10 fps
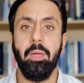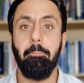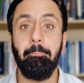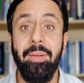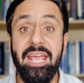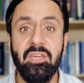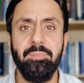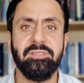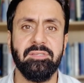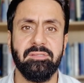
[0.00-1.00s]
Make
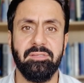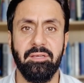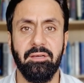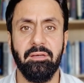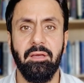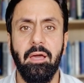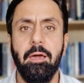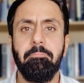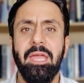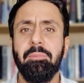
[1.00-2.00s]
me sincere.
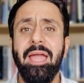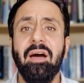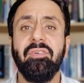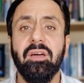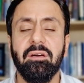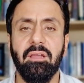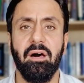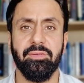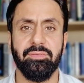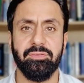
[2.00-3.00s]
Make me have
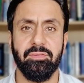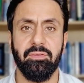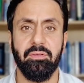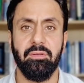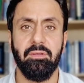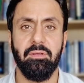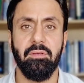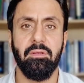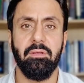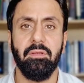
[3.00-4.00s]
ikhlas.
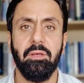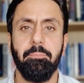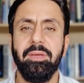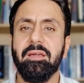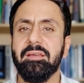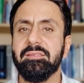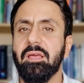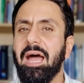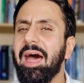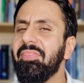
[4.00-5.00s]
Because
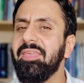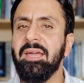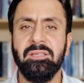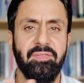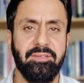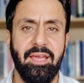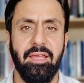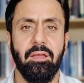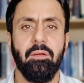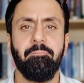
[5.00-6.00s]
at the end of the
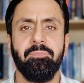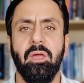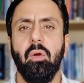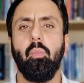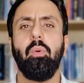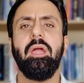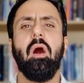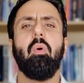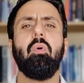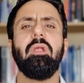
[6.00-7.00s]
day, we
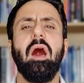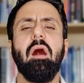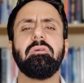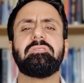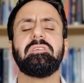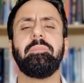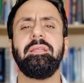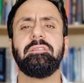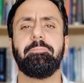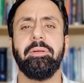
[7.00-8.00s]
are all
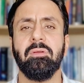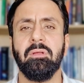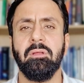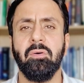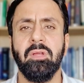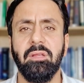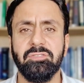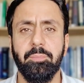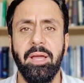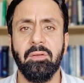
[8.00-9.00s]
ultimately dependent on Allah
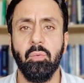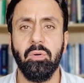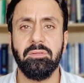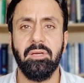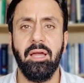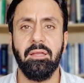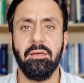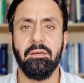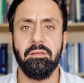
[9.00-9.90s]
subhanahu wa ta'ala.